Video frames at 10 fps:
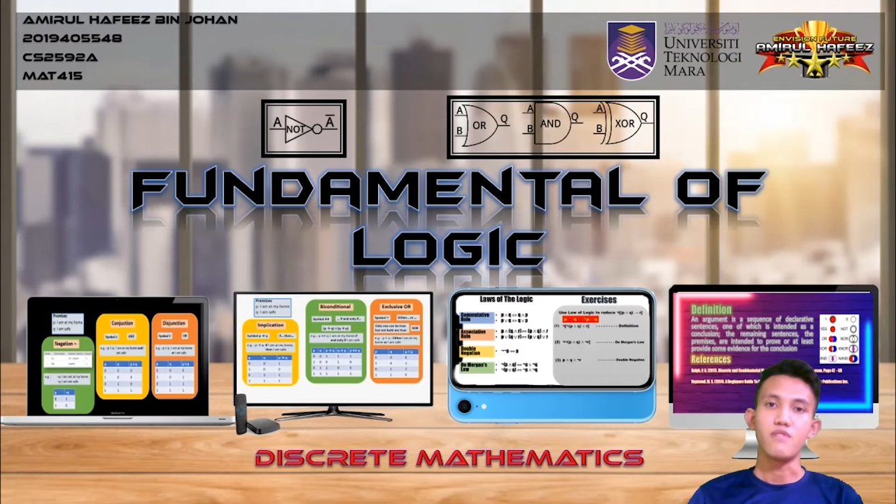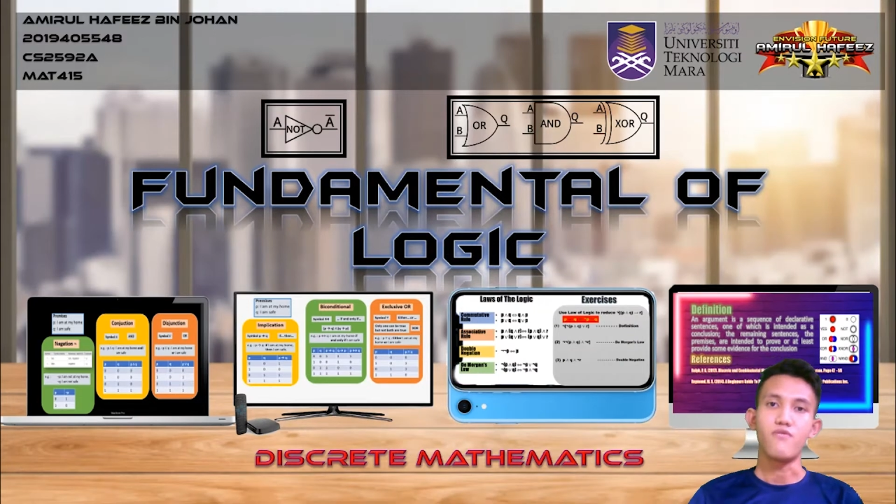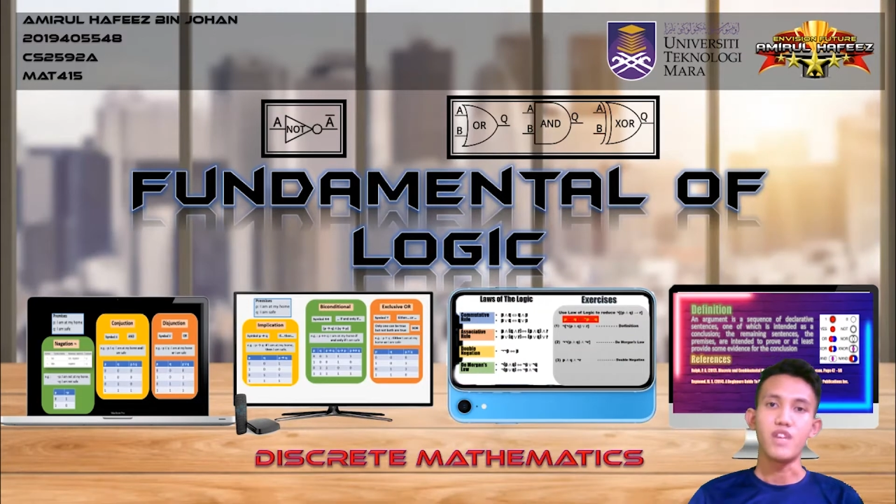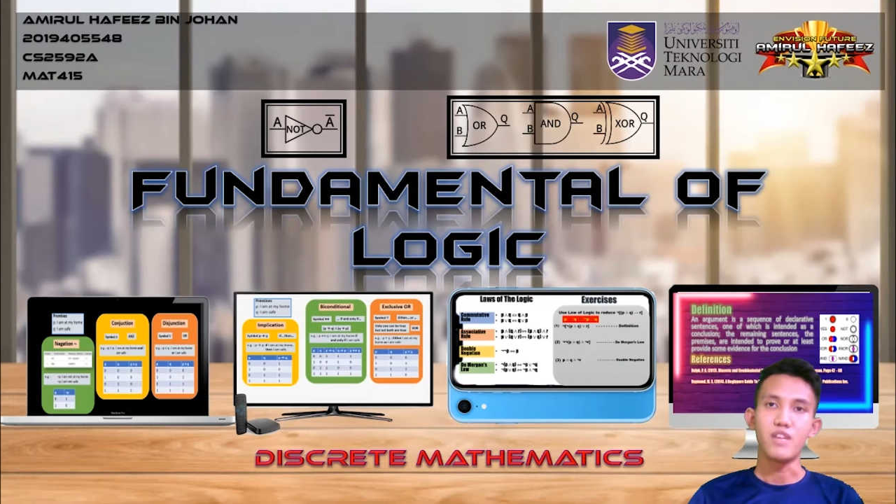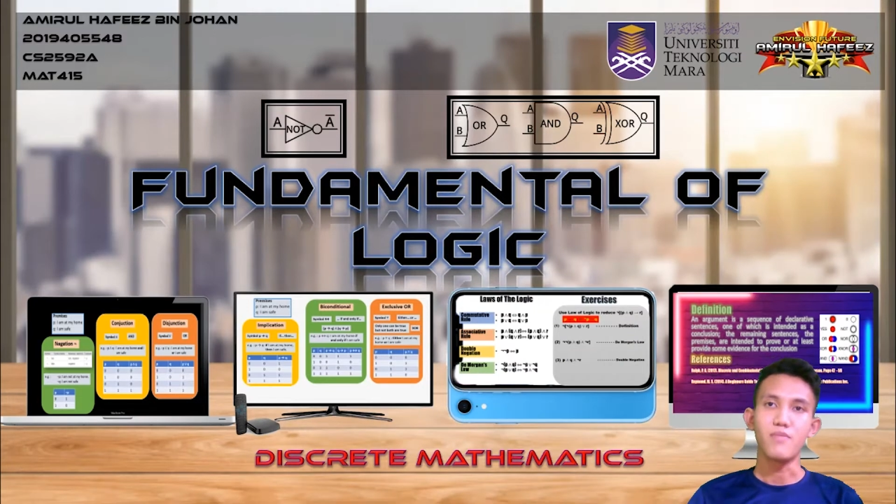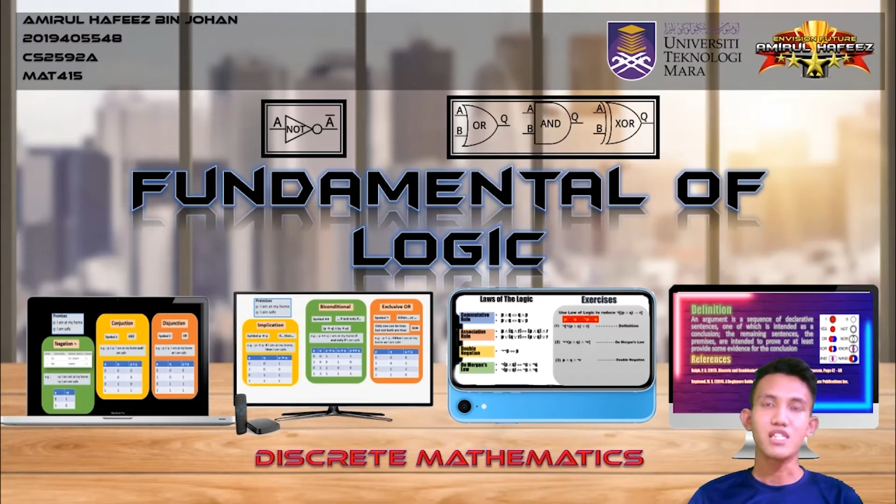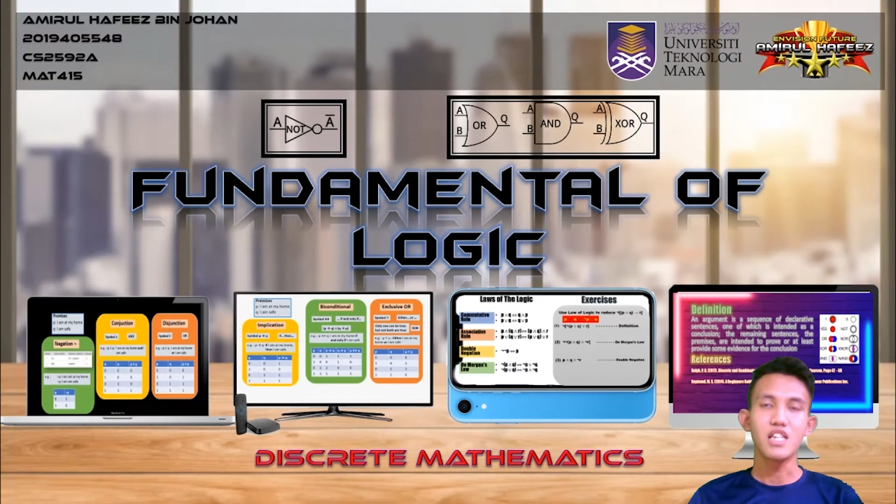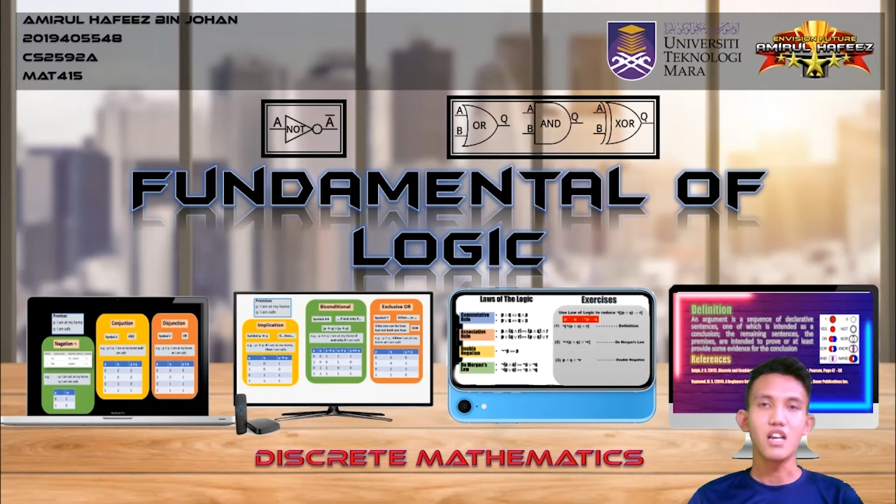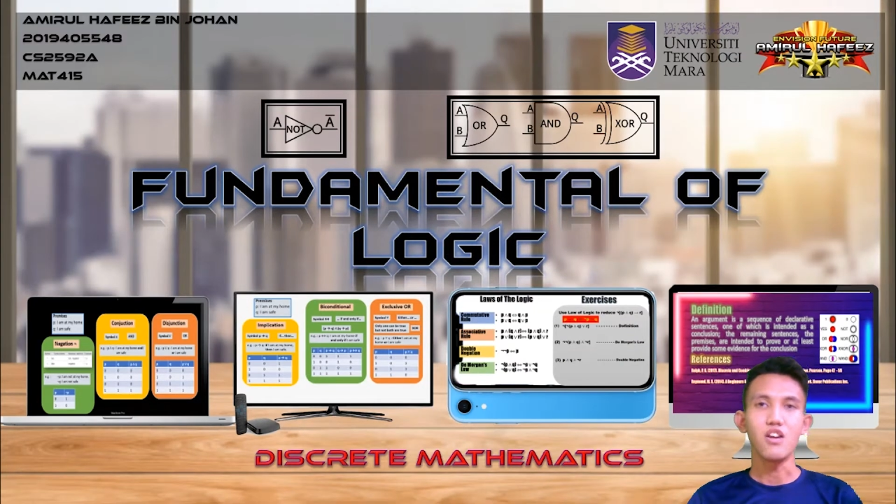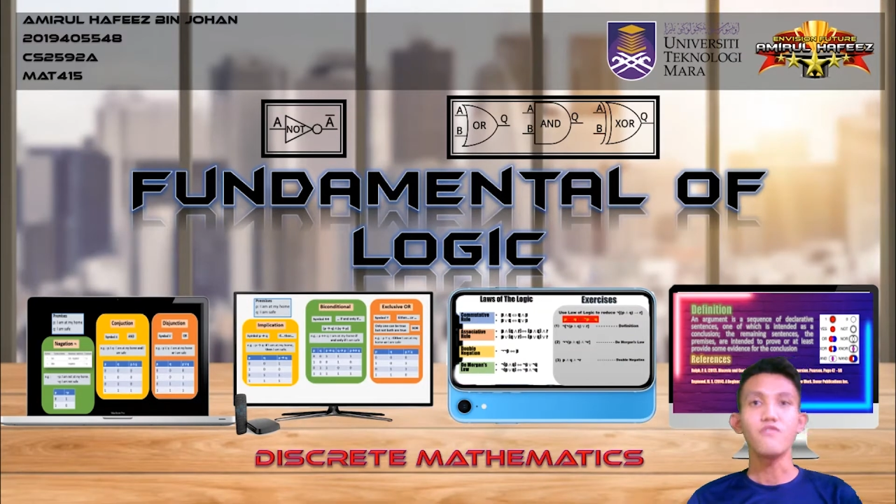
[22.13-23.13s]

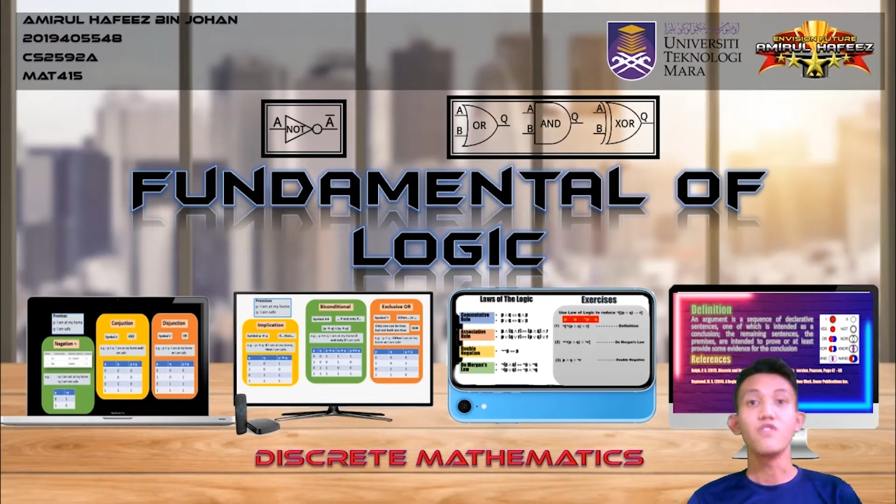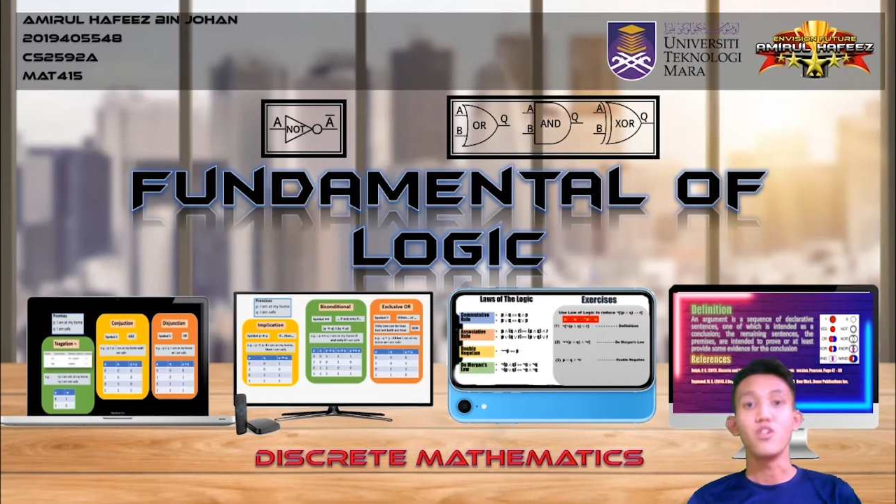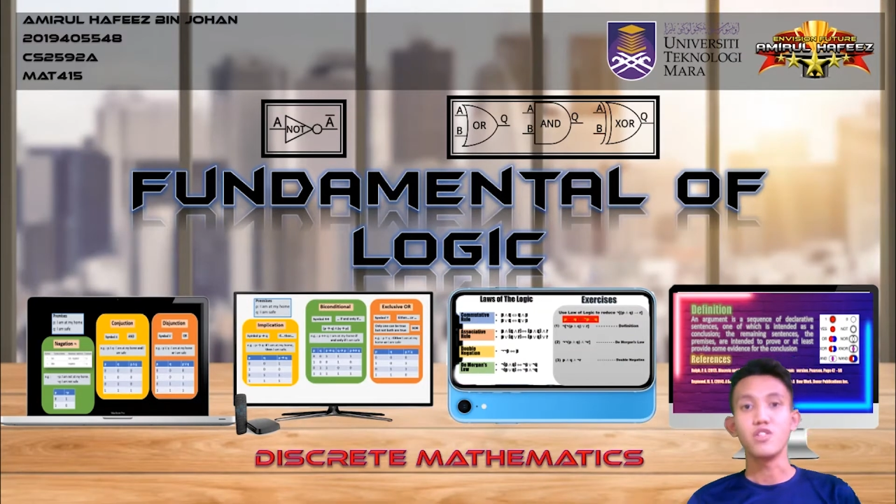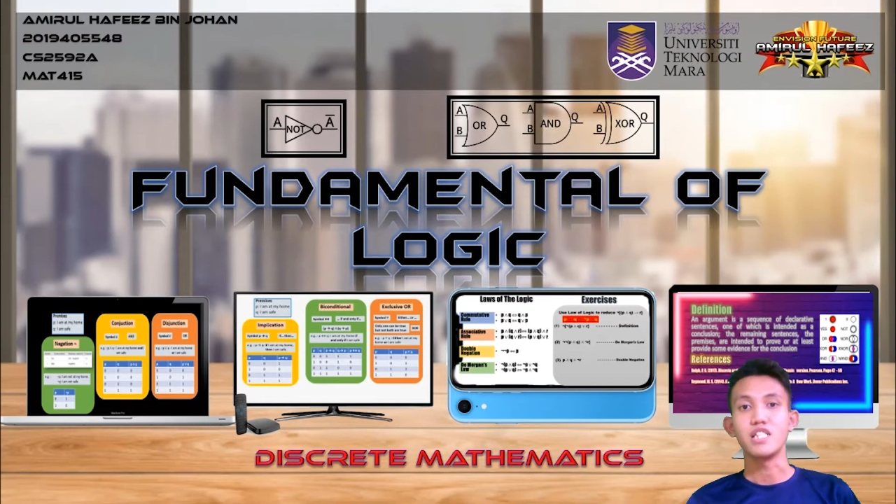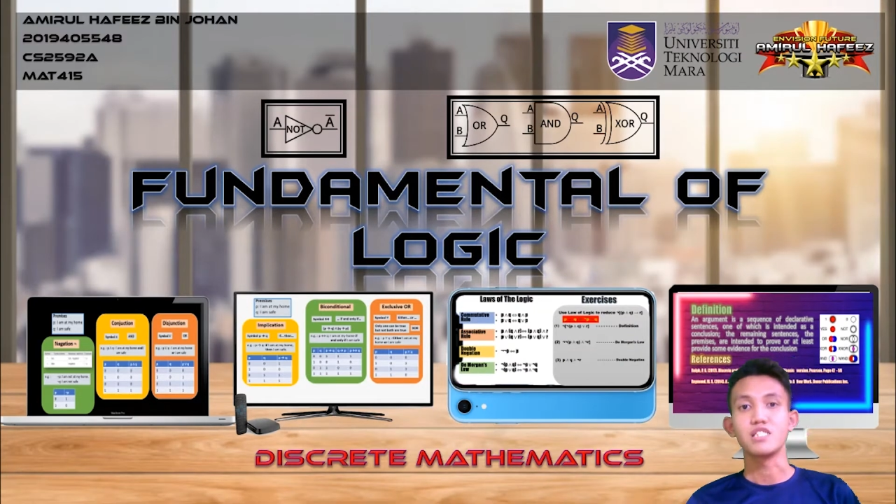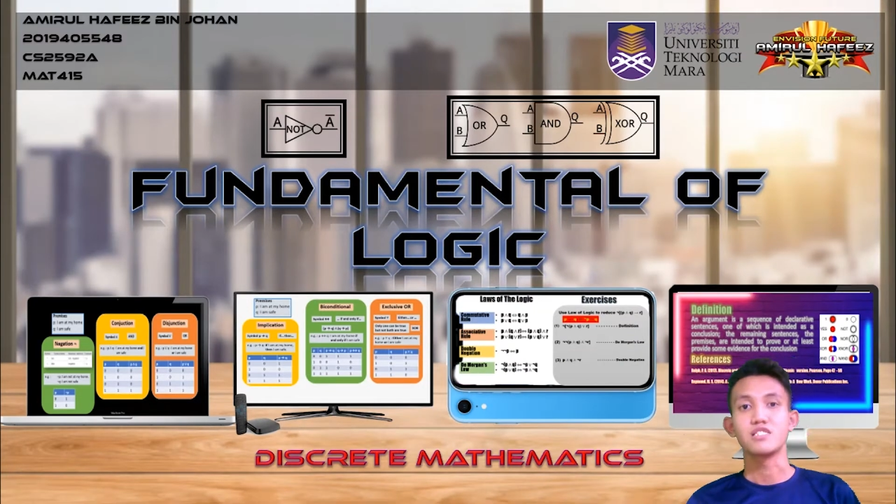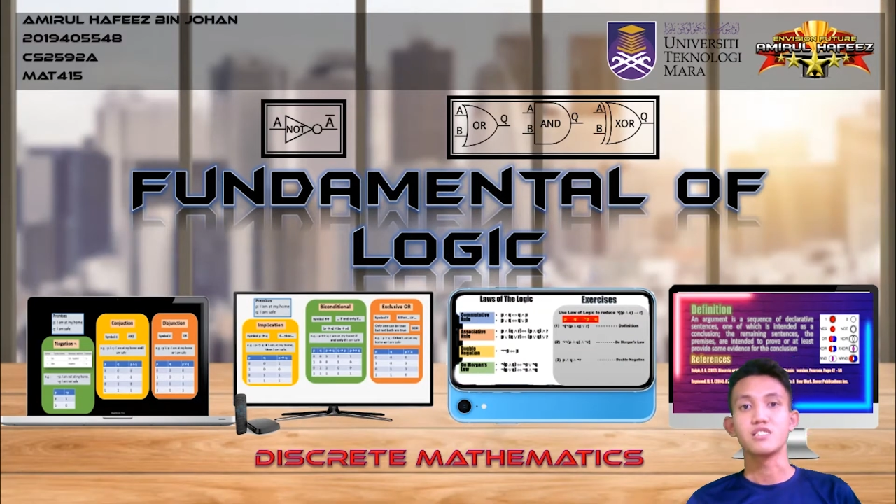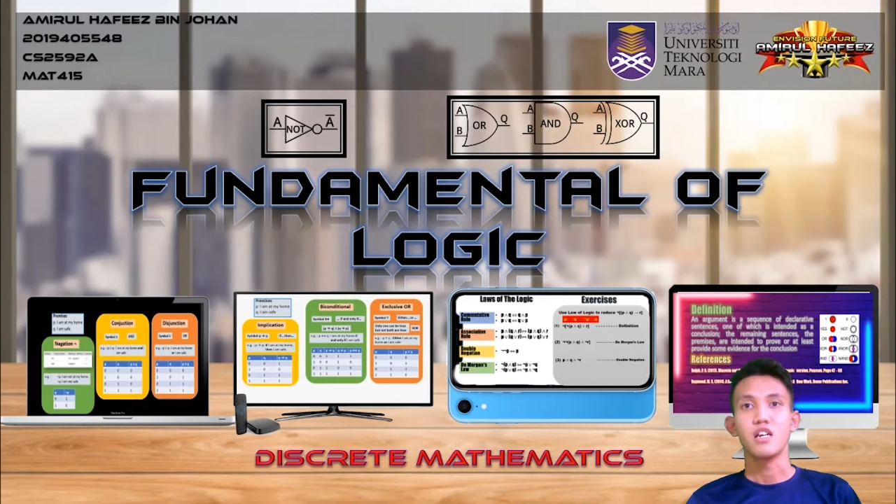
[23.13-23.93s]
fundamental of logics,